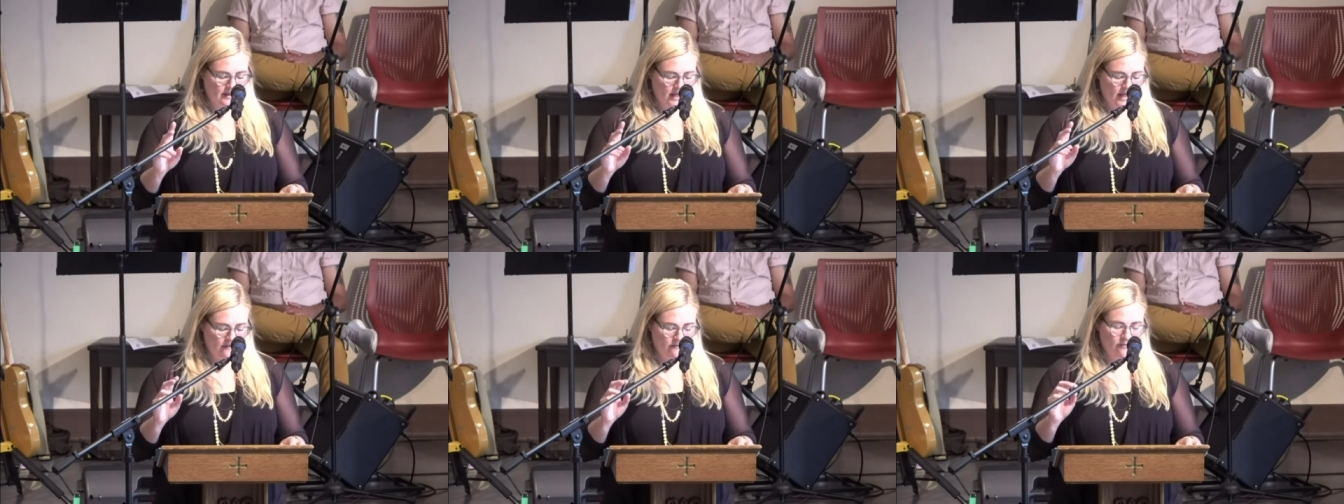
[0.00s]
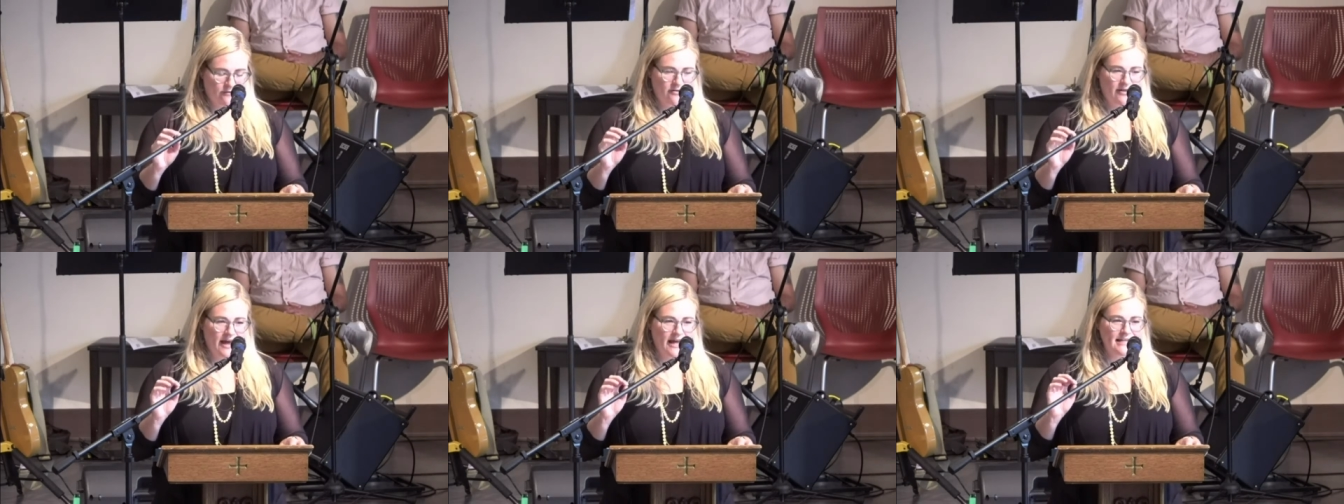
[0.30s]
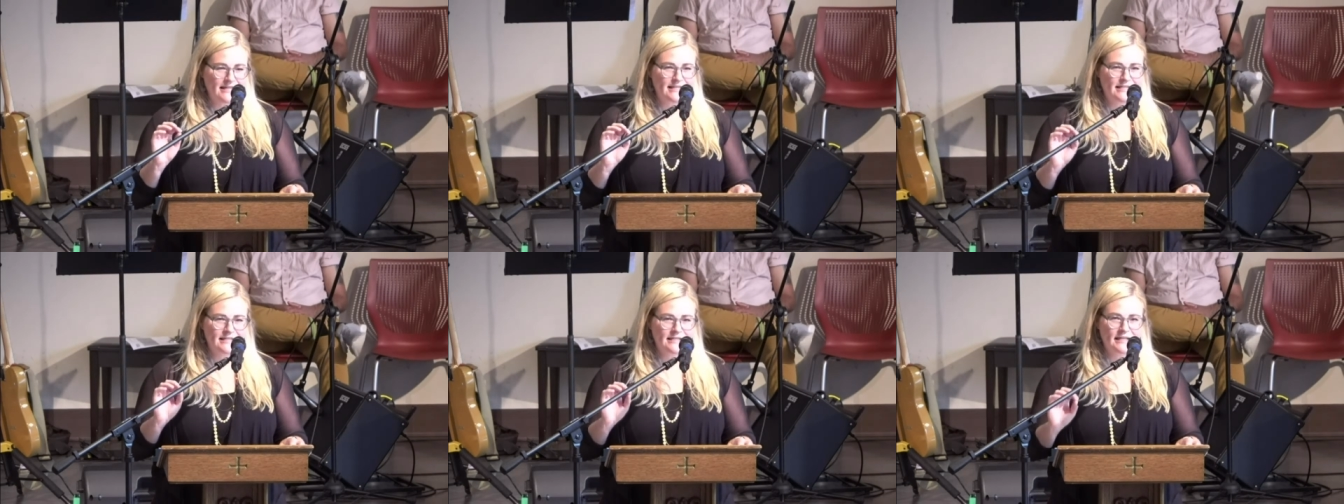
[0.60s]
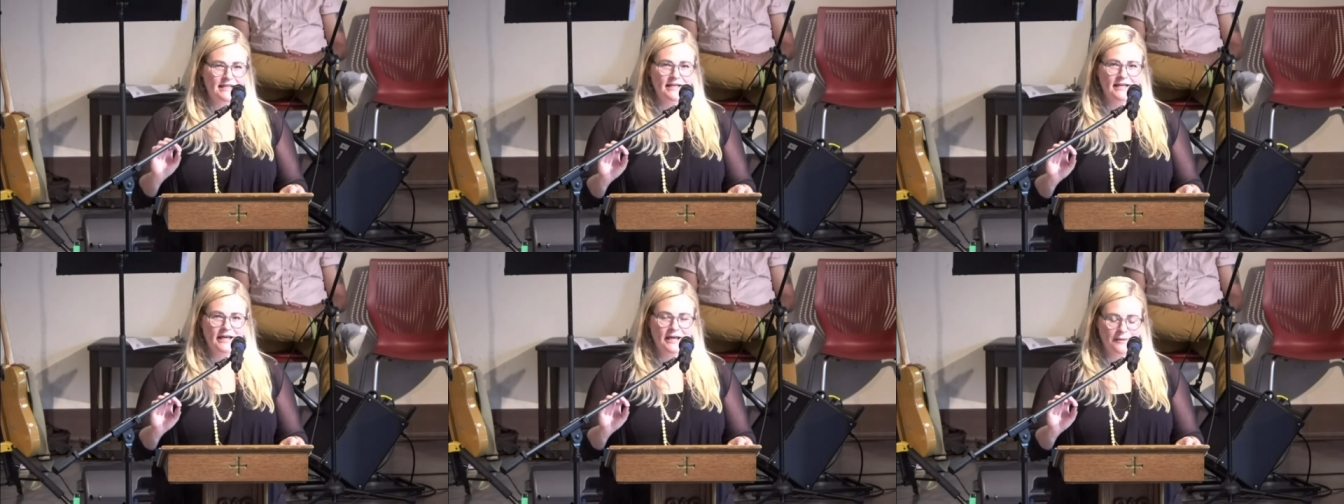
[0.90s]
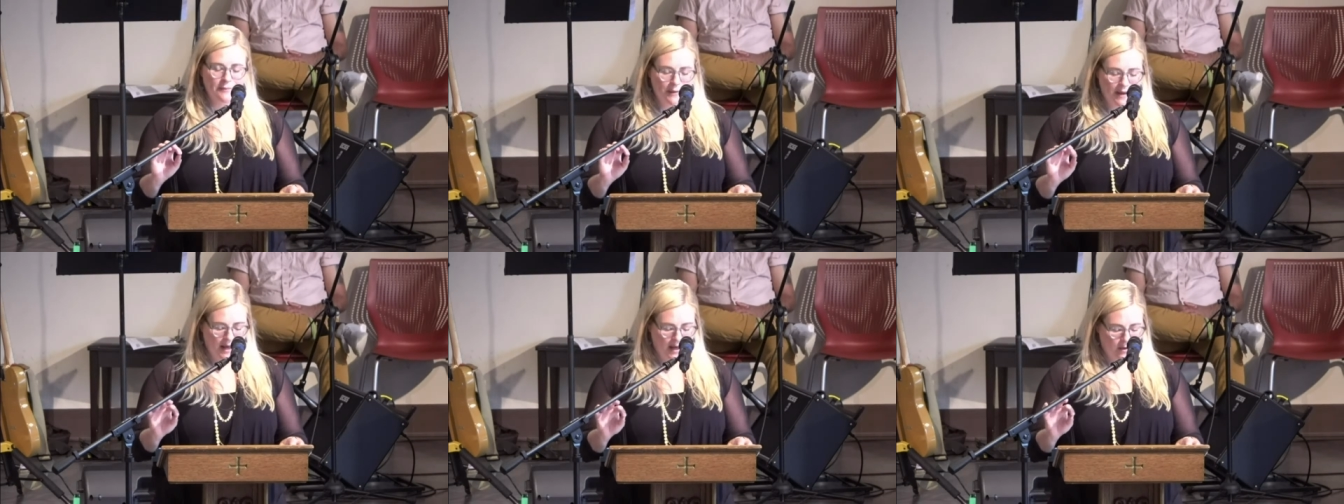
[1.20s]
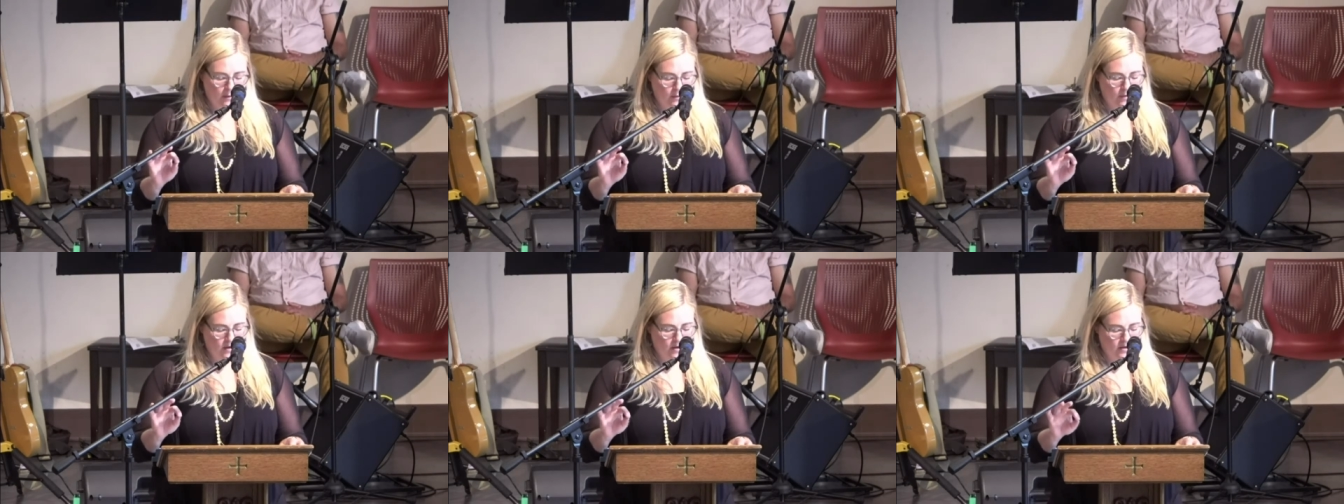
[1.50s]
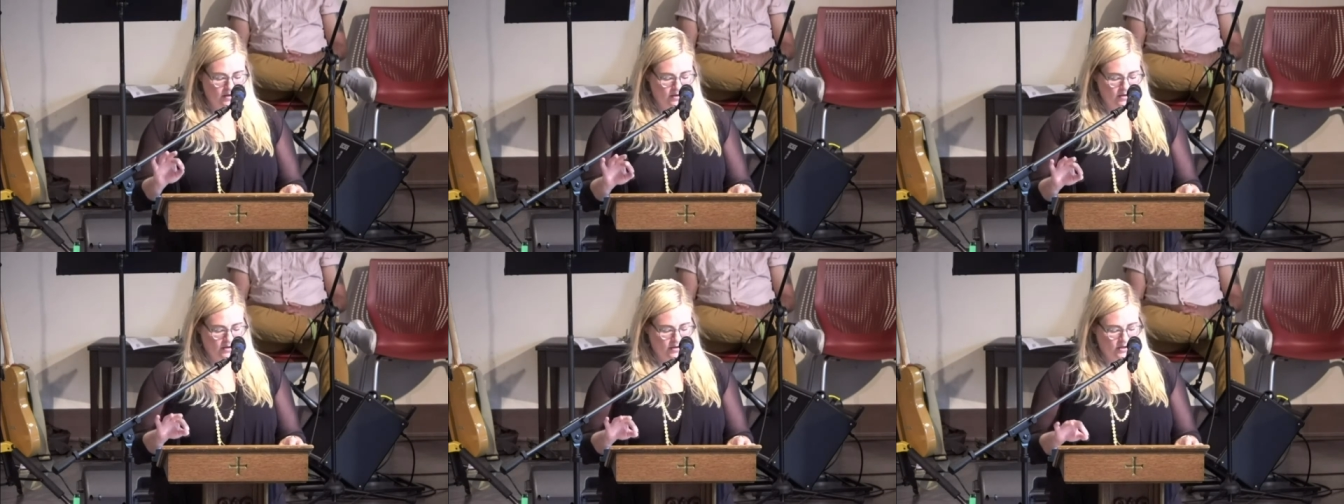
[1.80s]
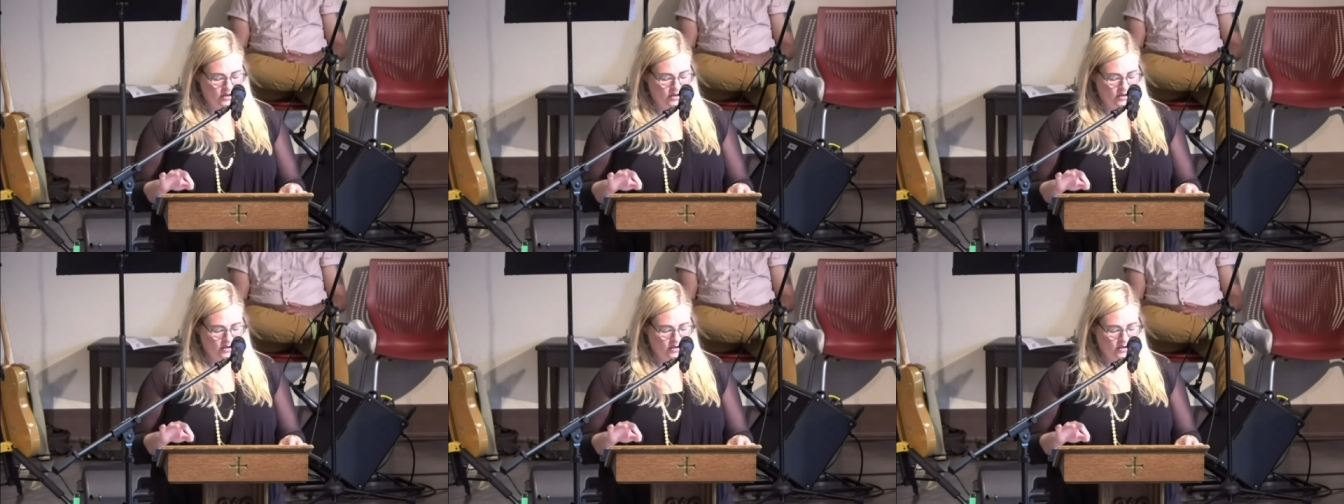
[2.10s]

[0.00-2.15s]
and for that seeing power,